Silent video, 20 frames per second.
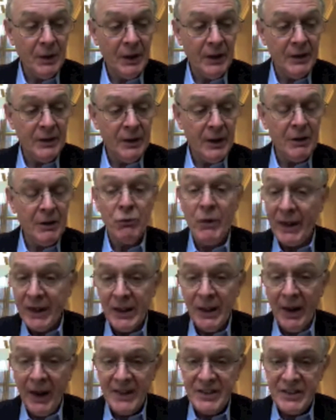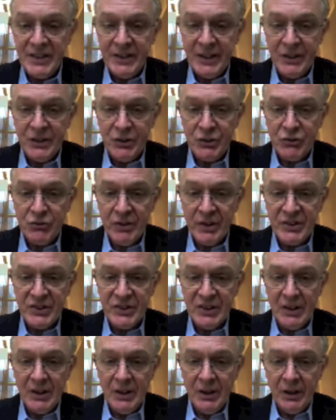in regulated
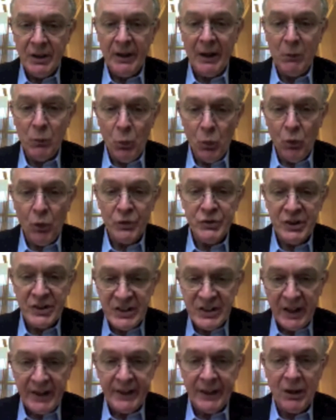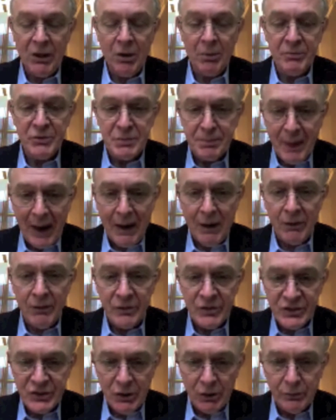industries like water, telecoms,
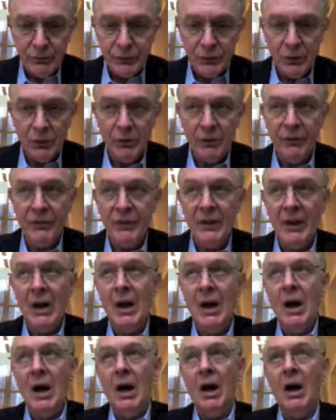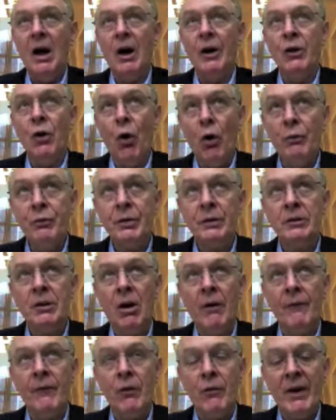power, and so forth, an awful
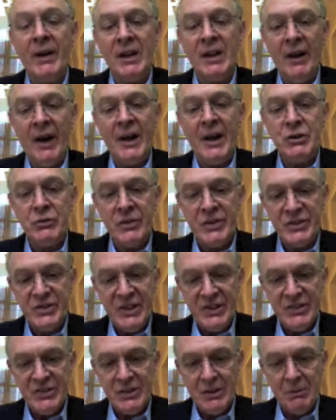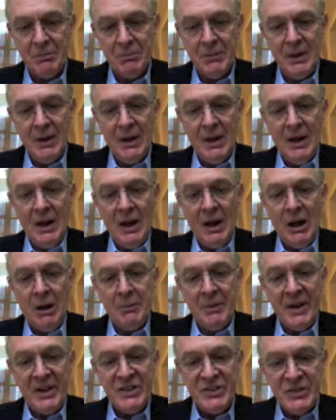lot of the regulatory system
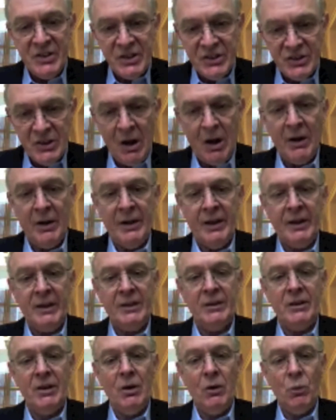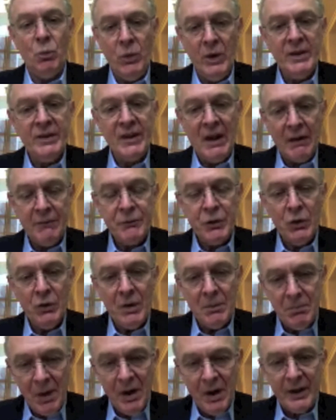is designed with that view
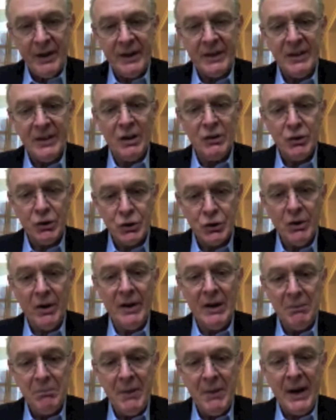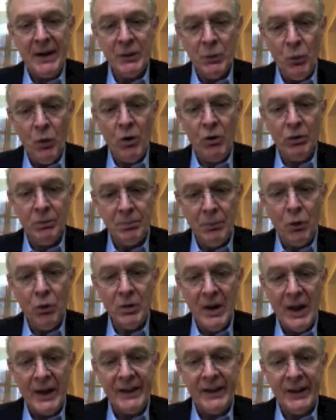in mind, to try and make the world
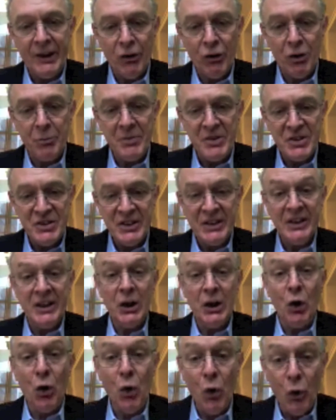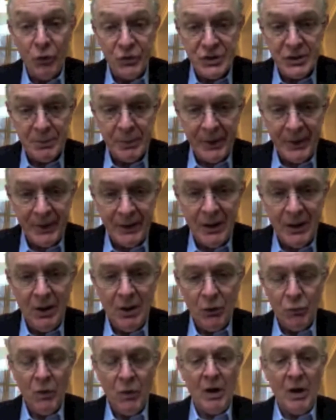more like economists think it ought to be,
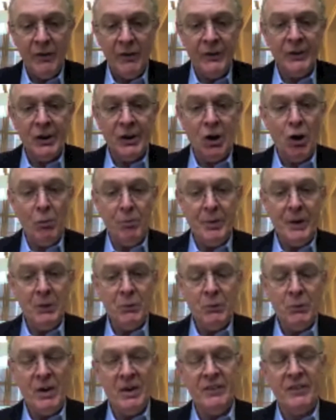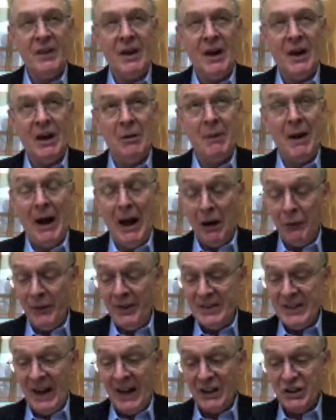rather than coping with how
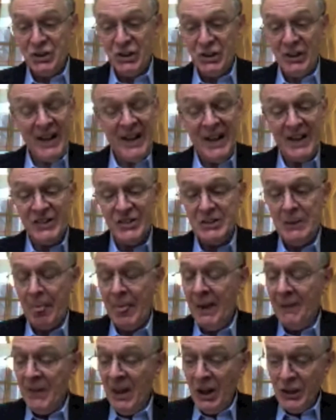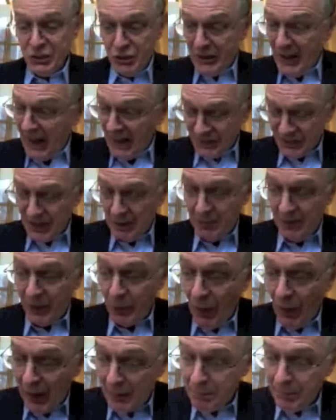it actually is. So yes,
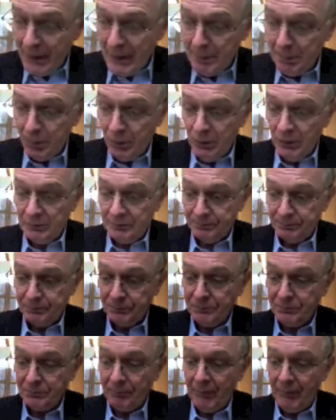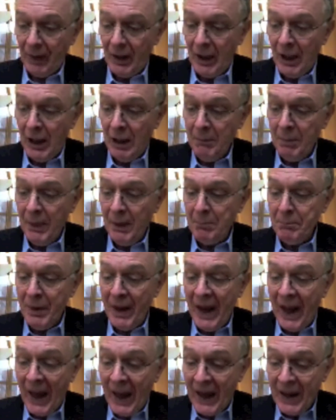the way people
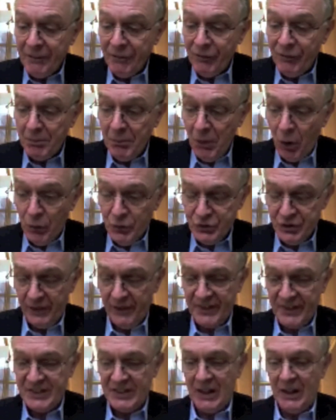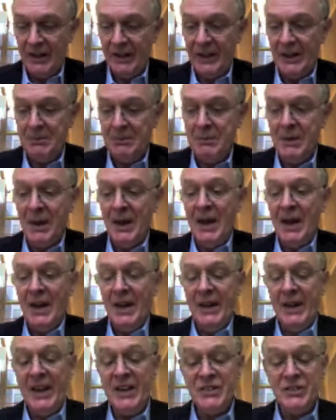behave for most of the time
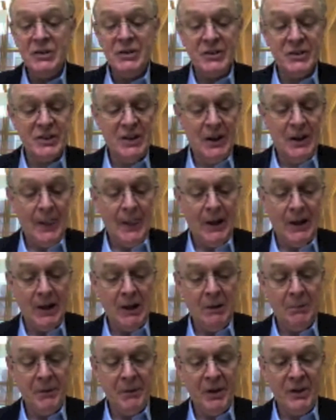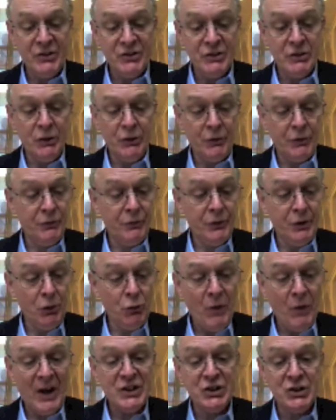isn't as a lot of
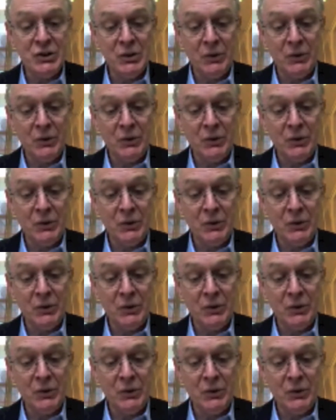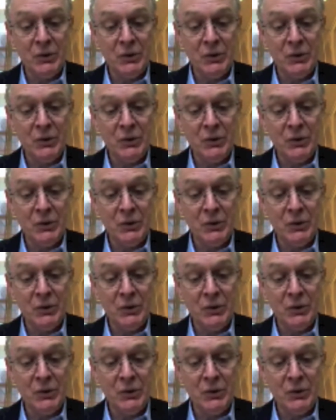rational calculating
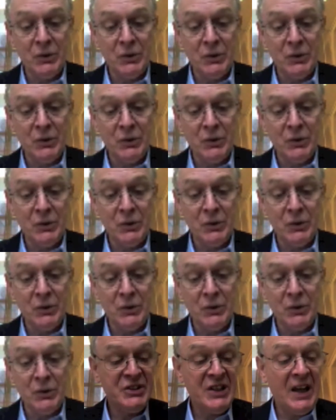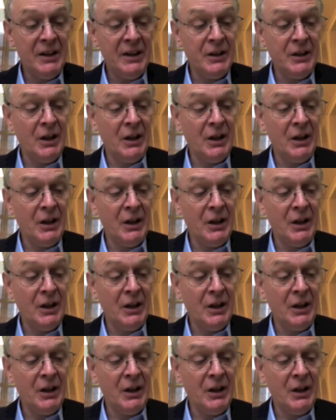machines, taking